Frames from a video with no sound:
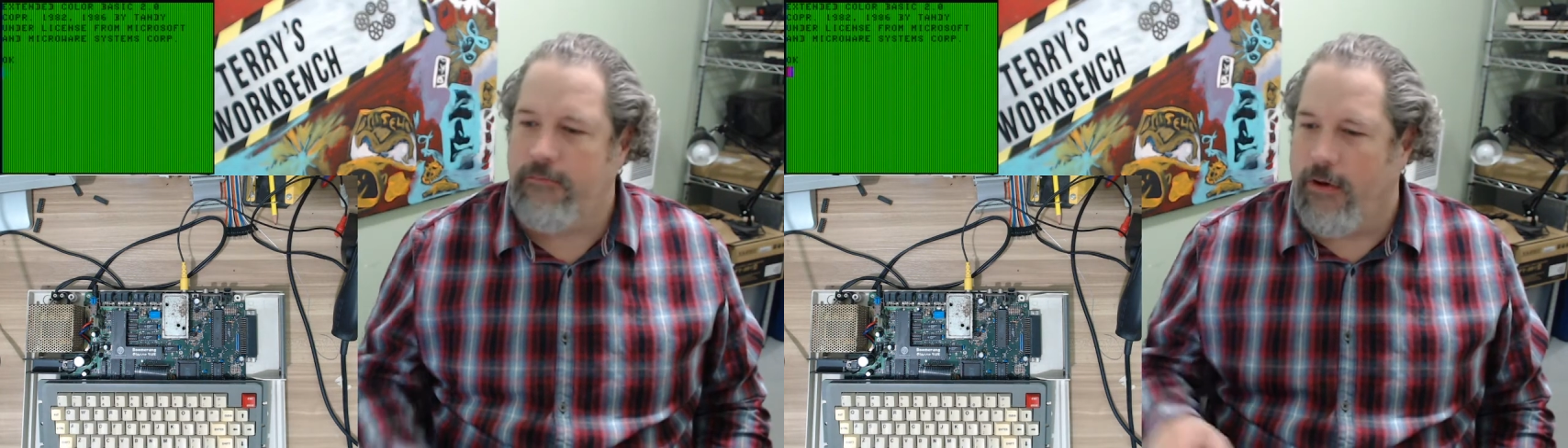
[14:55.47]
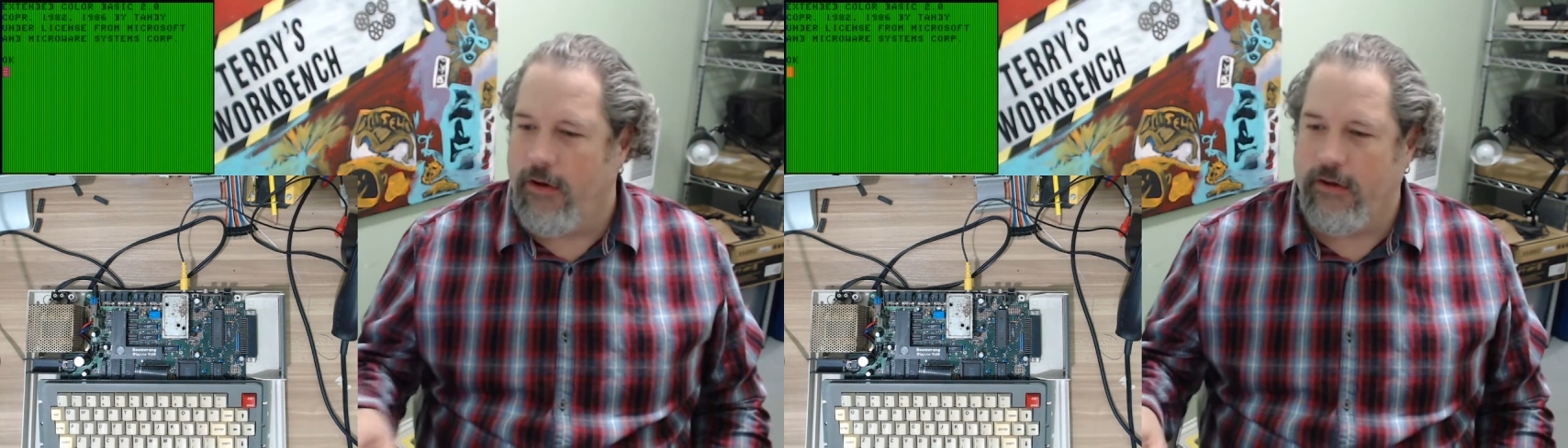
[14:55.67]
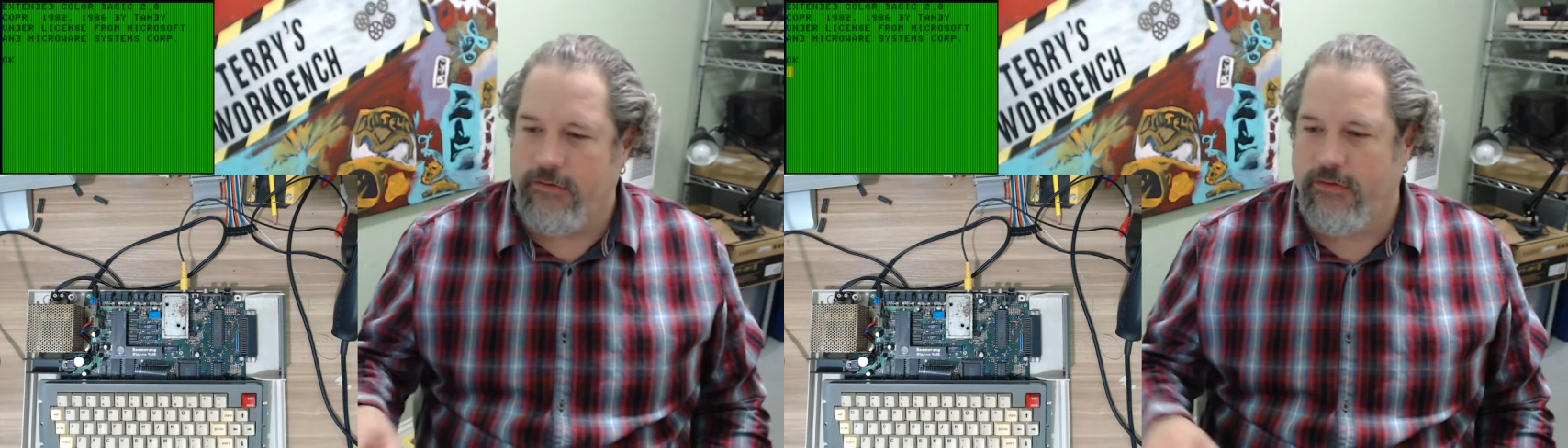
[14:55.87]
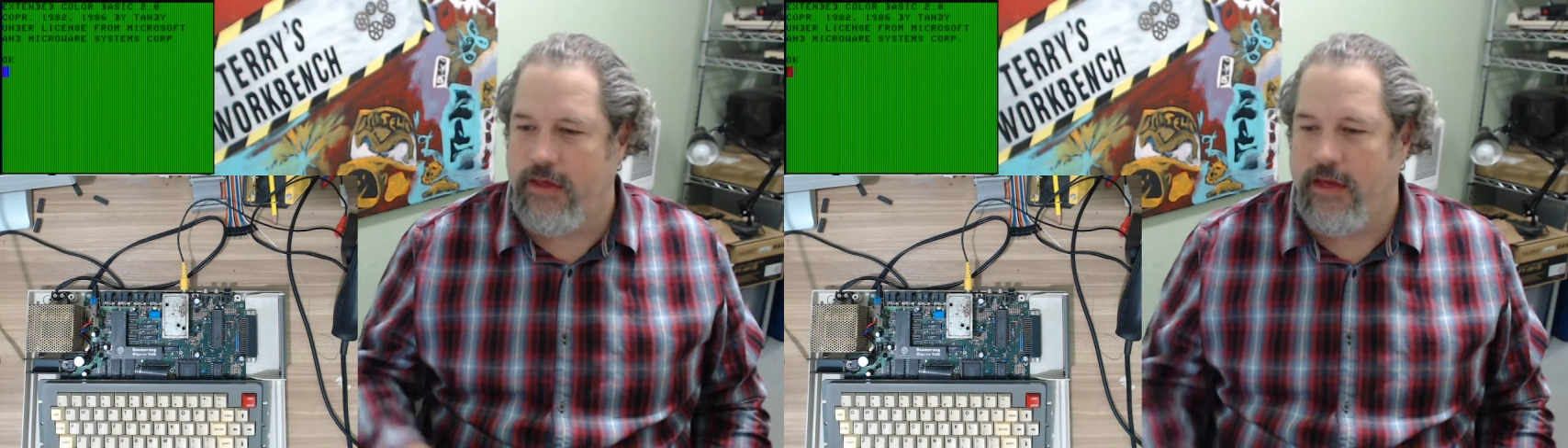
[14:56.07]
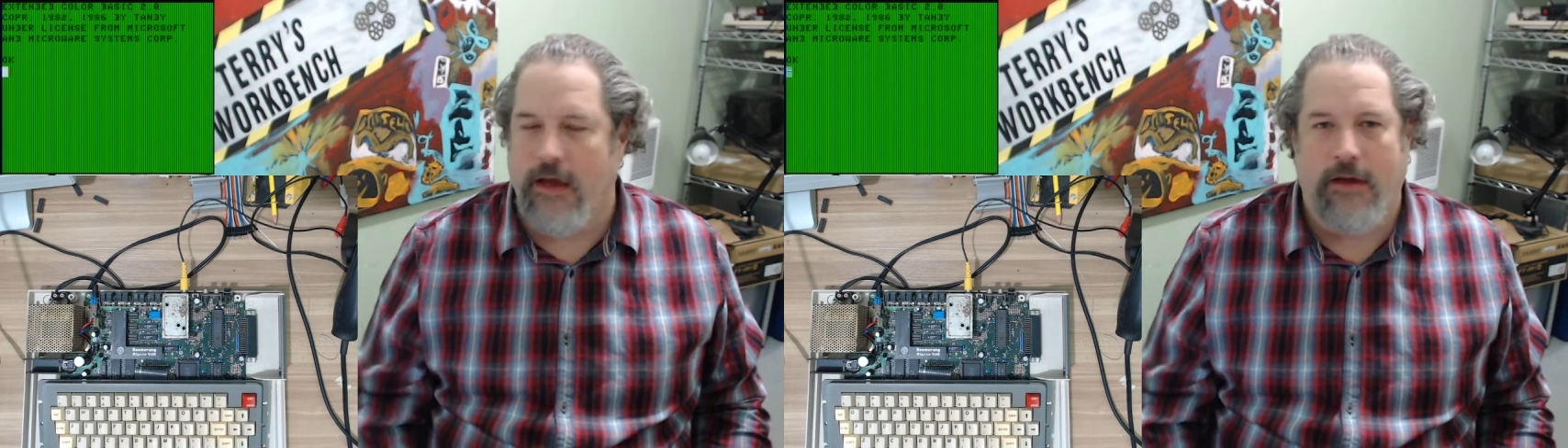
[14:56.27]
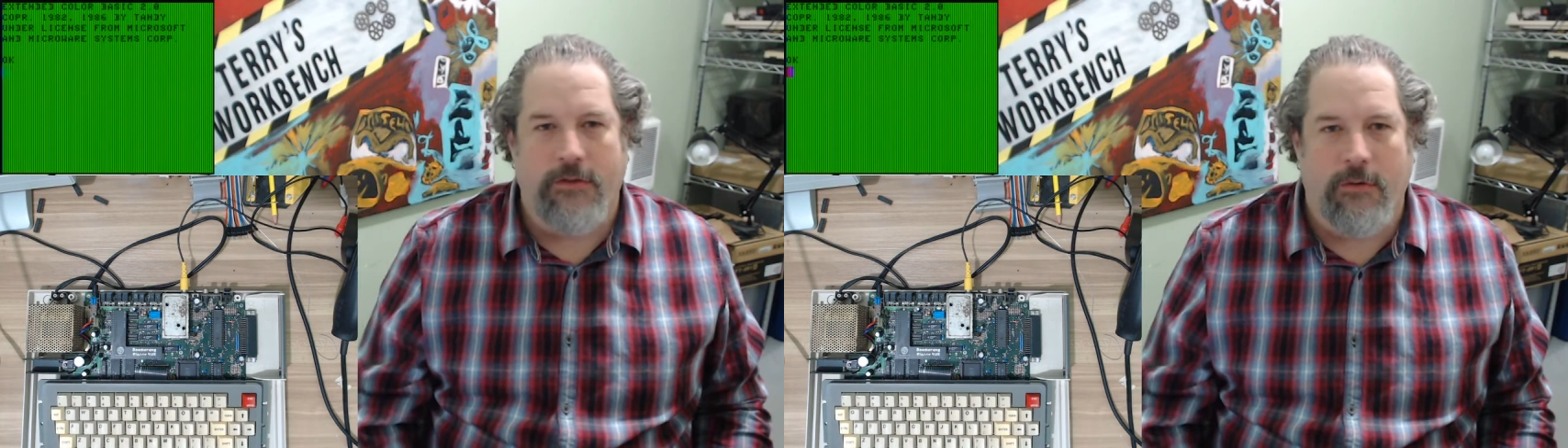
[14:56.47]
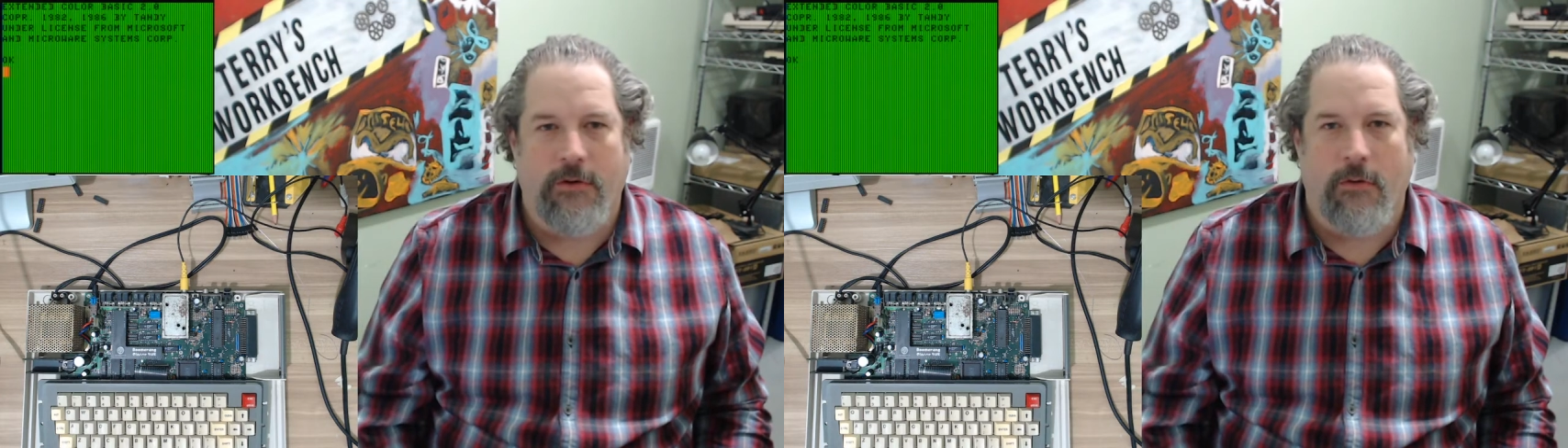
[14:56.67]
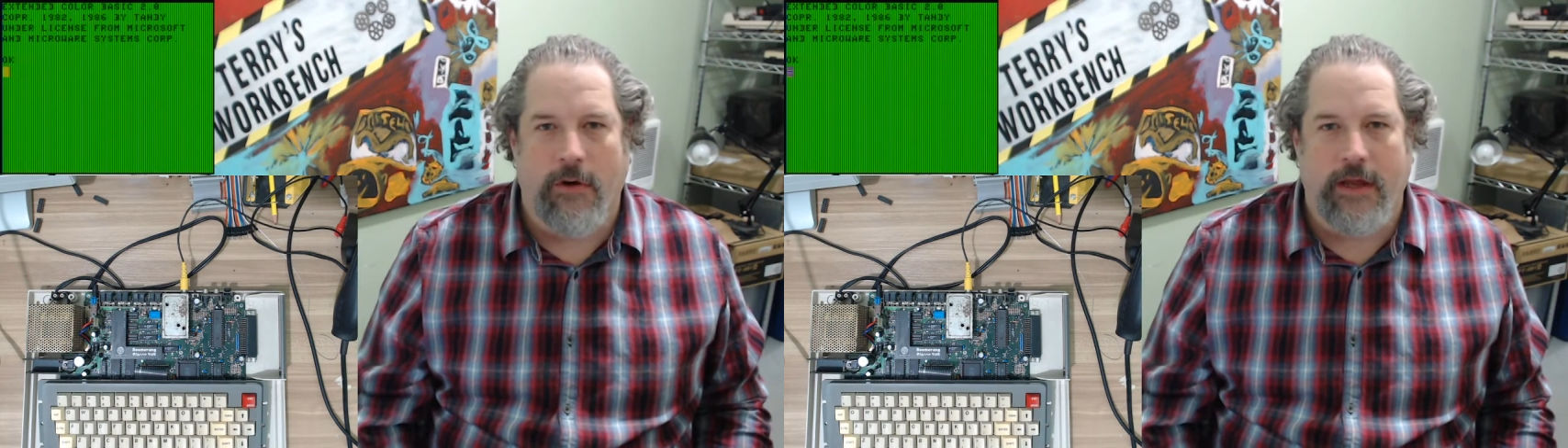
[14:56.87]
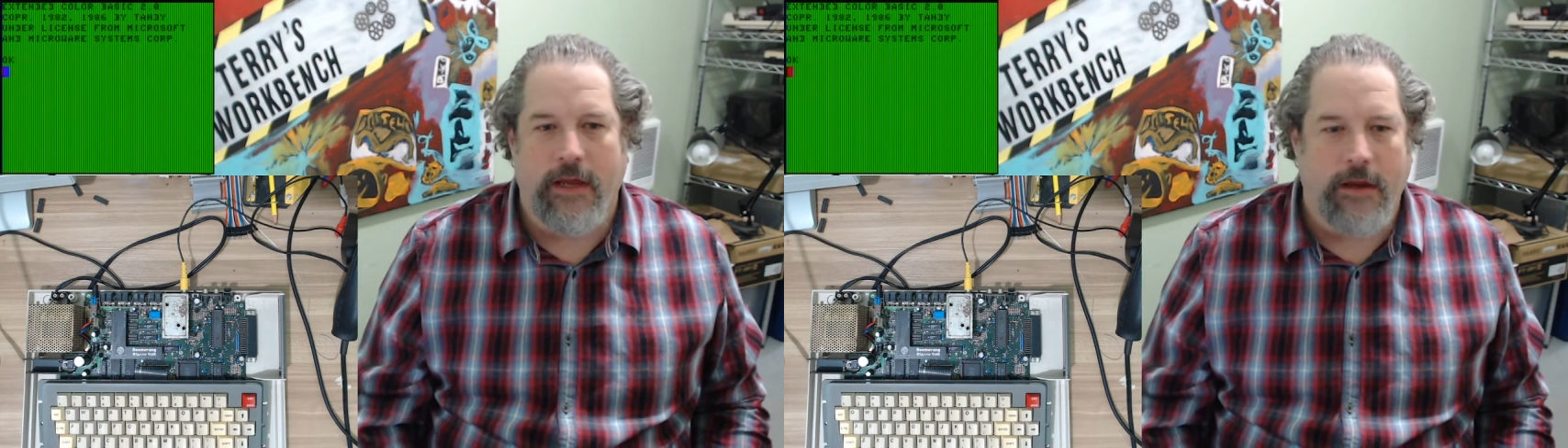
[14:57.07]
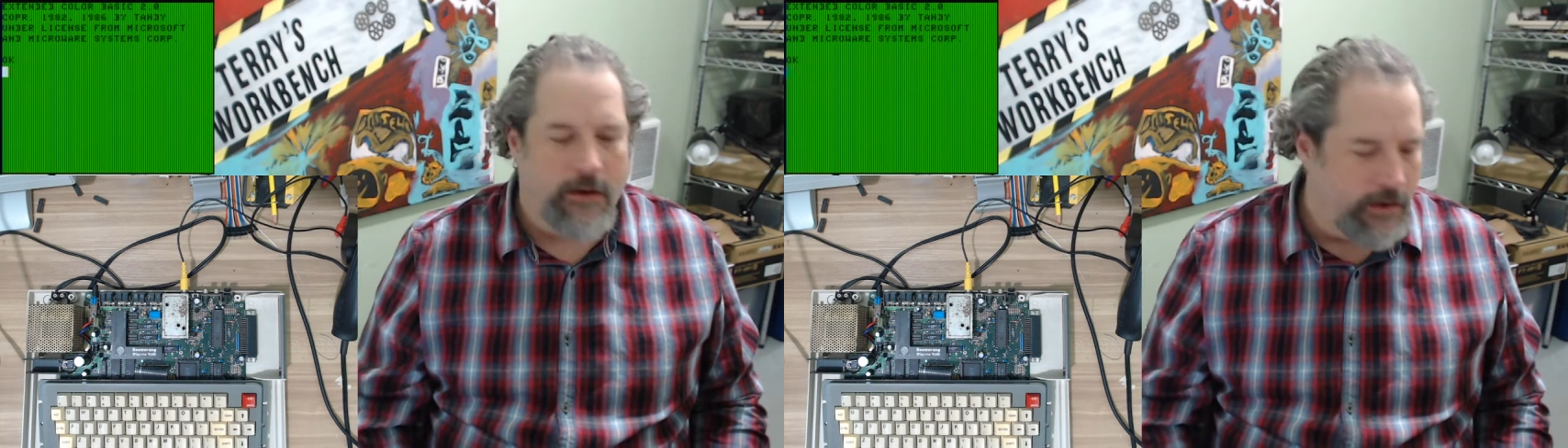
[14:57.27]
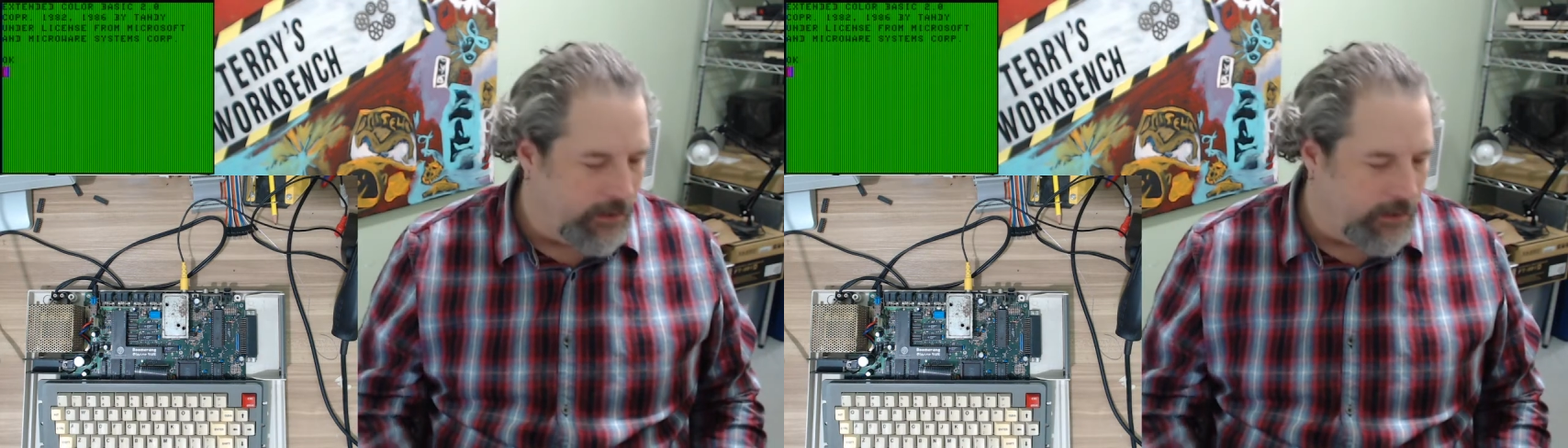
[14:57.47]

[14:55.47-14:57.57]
pause the recording here.